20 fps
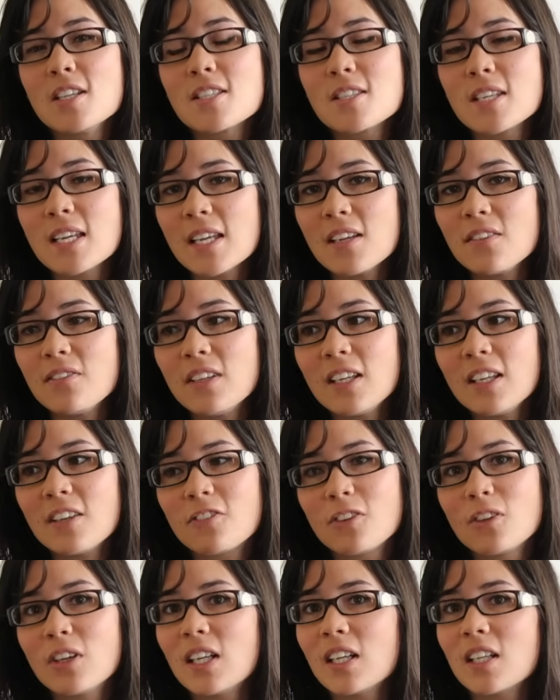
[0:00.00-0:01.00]
So even
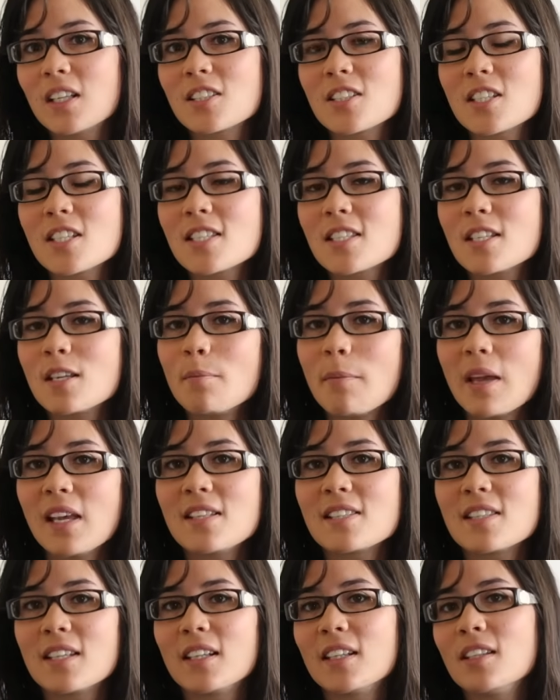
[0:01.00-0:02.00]
if your English isn't
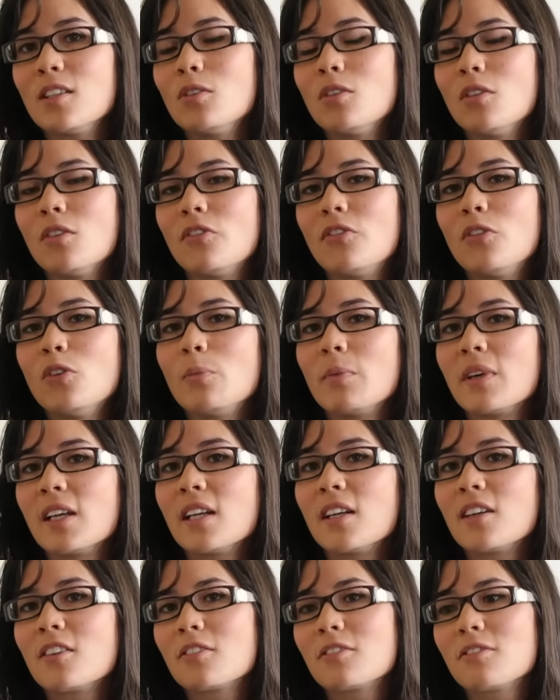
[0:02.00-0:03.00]
amazing and you're not
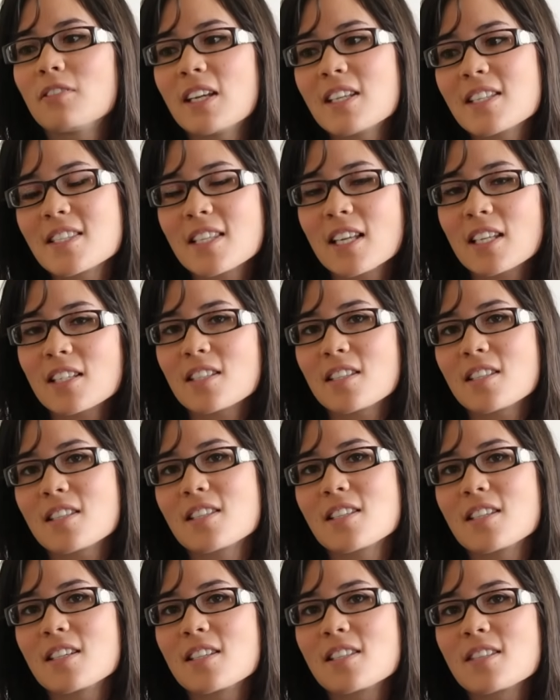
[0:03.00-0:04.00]
forming great
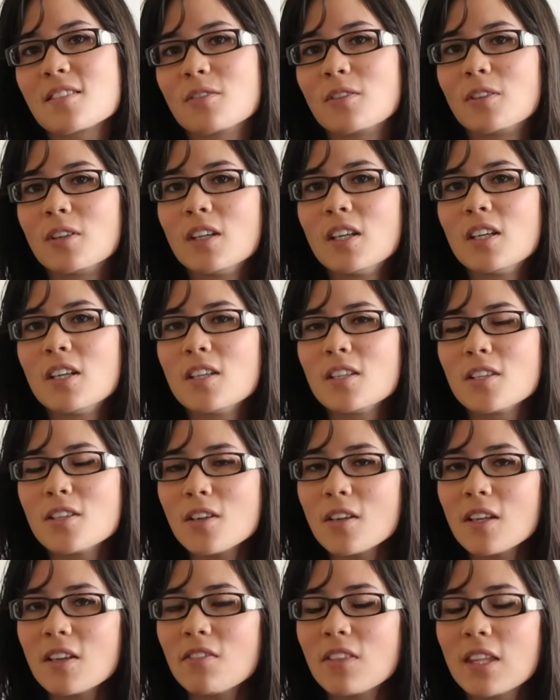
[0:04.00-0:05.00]
sentences, or
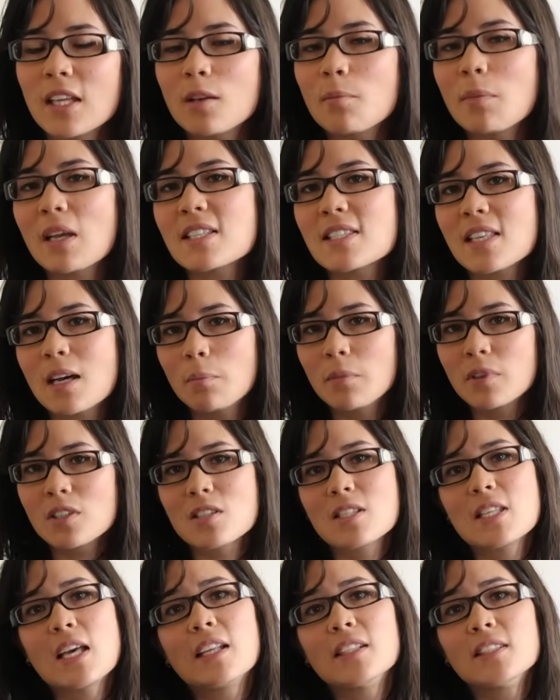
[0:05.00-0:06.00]
you don't even think it makes that
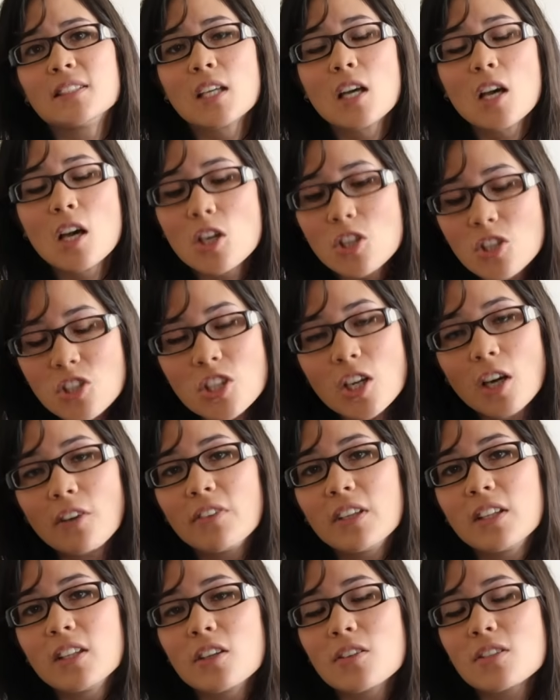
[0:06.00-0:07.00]
much sense,
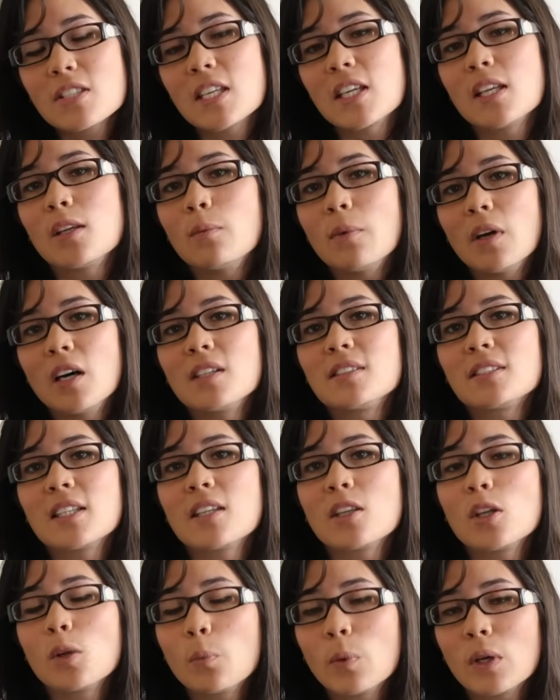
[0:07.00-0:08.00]
shove in those keywords
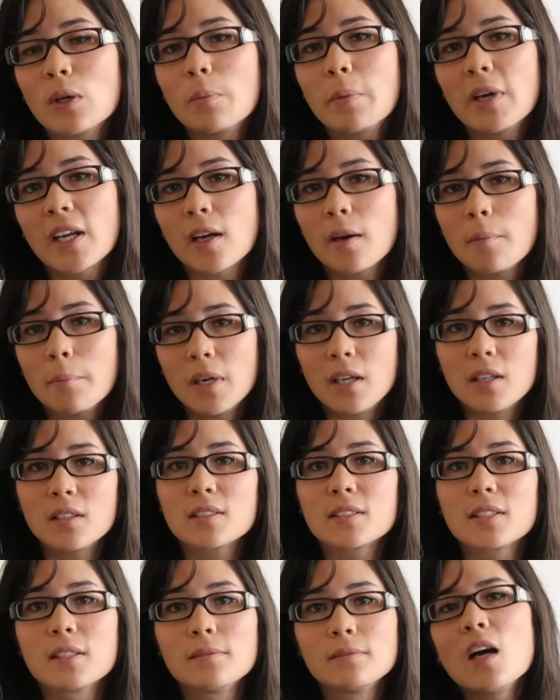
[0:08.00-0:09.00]
and you will pick up
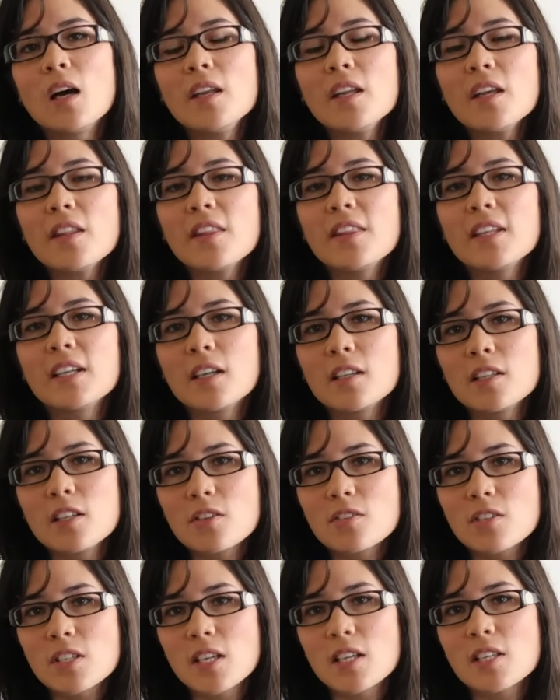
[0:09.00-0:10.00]
marks. Another thing I
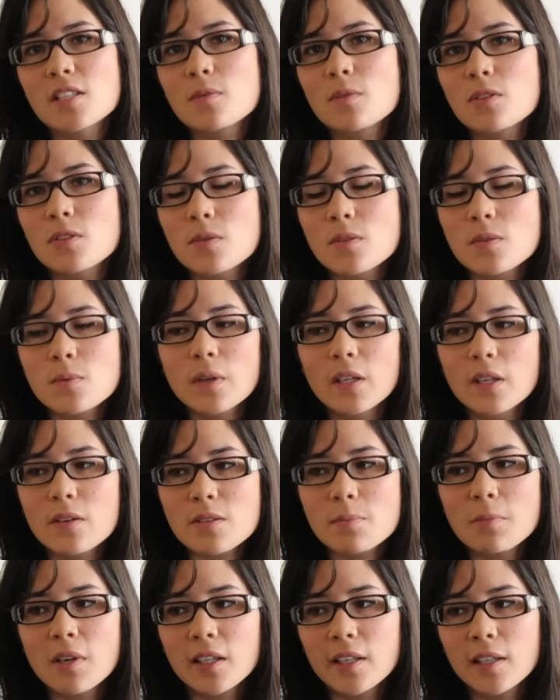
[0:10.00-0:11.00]
noticed, which was when I
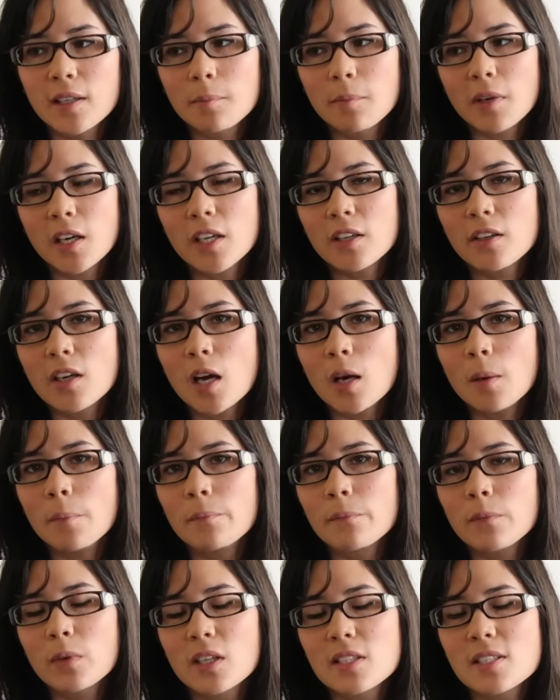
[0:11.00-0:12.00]
was marking my,
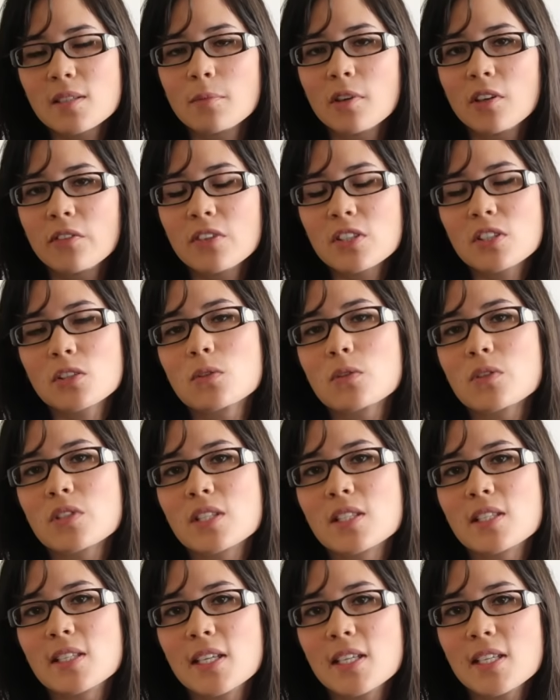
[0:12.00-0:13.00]
um, when I did my revision
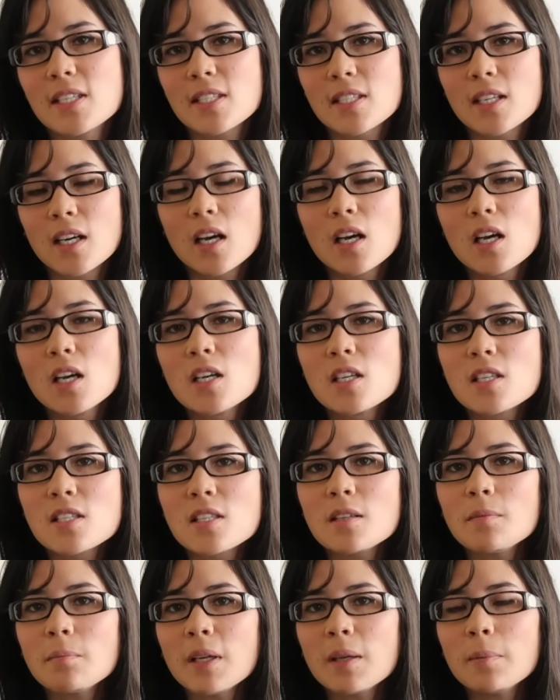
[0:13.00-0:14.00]
courses at Easter,
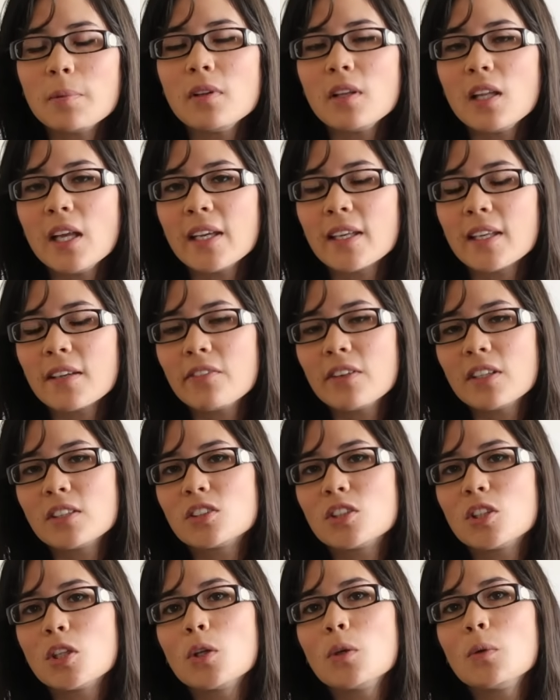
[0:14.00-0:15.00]
some people like
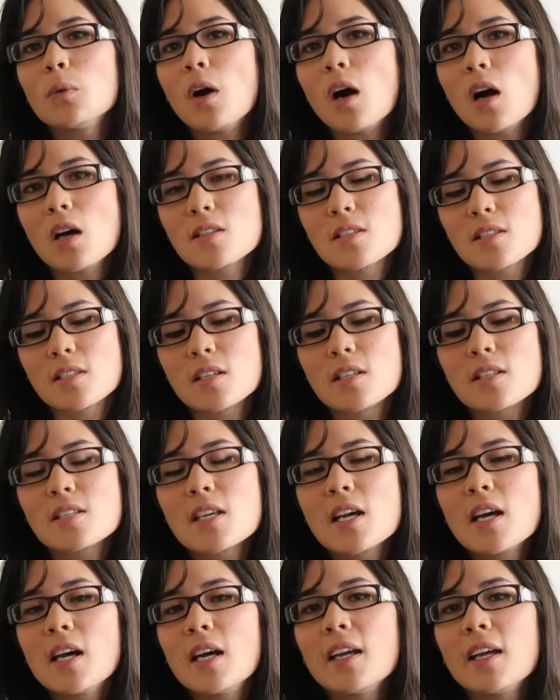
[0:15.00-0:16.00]
giving two
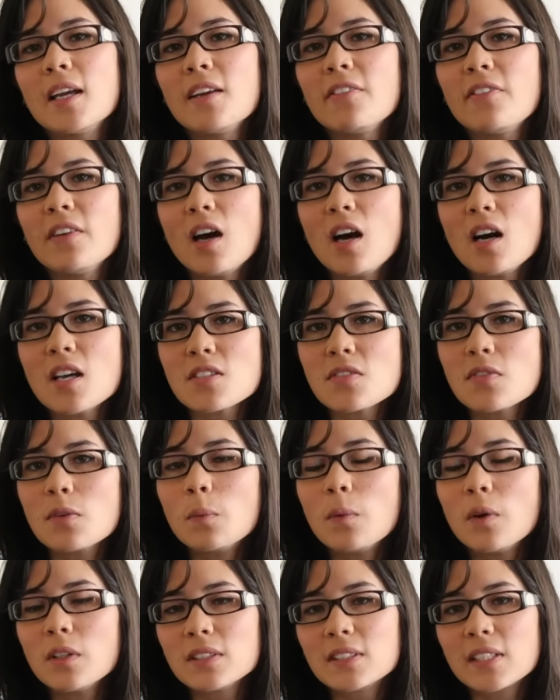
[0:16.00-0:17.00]
answers. If it asks for
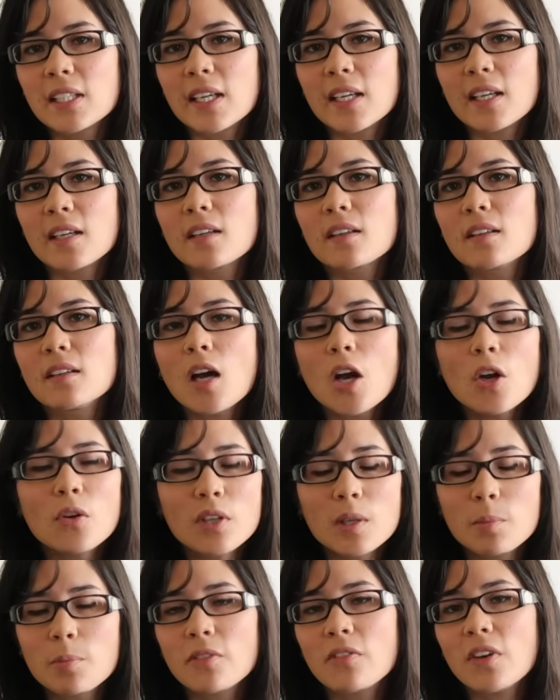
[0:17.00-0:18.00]
one tick,
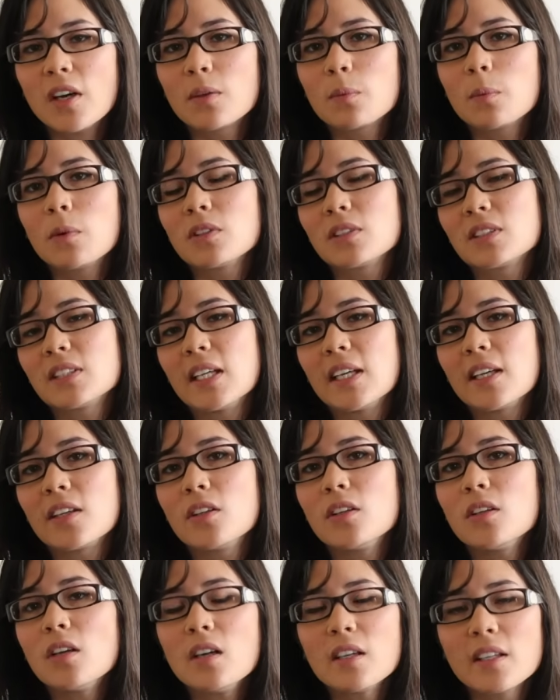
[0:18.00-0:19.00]
only provide one
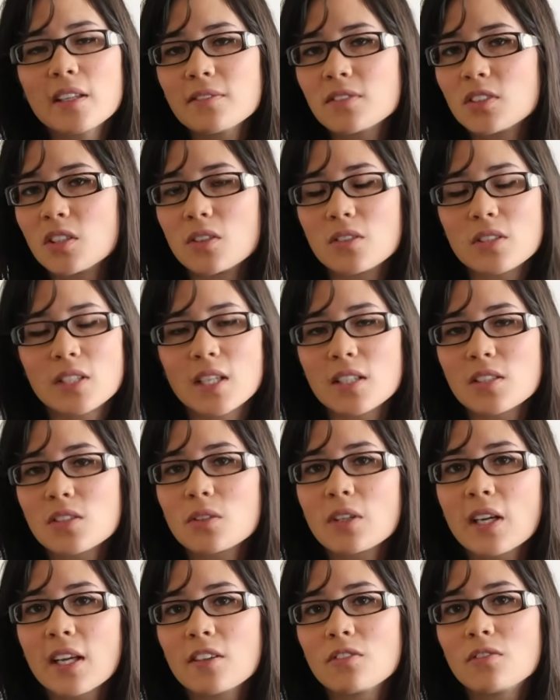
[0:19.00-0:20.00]
tick. You can't give two
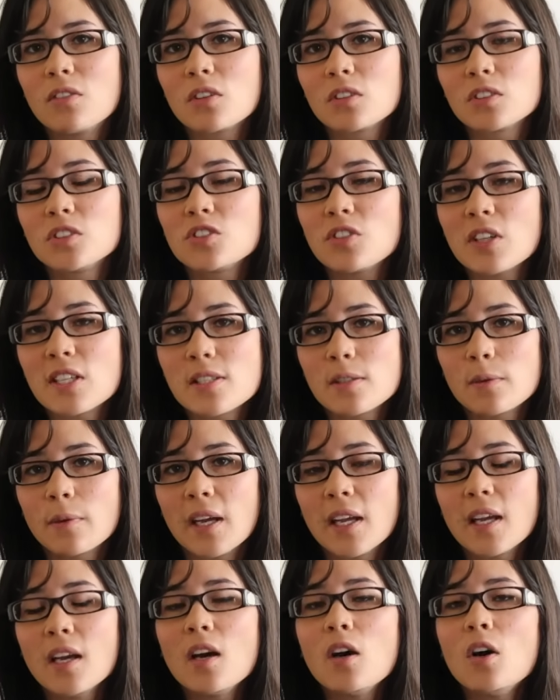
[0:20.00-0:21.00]
ticks, you'll get it wrong straight
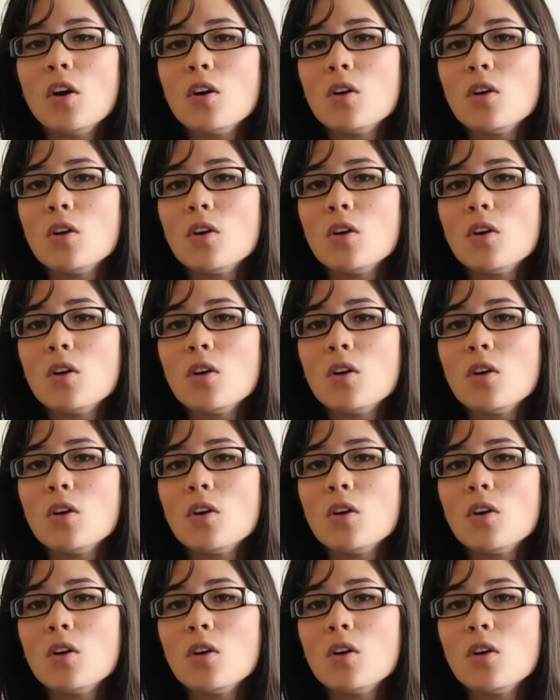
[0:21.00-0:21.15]
away.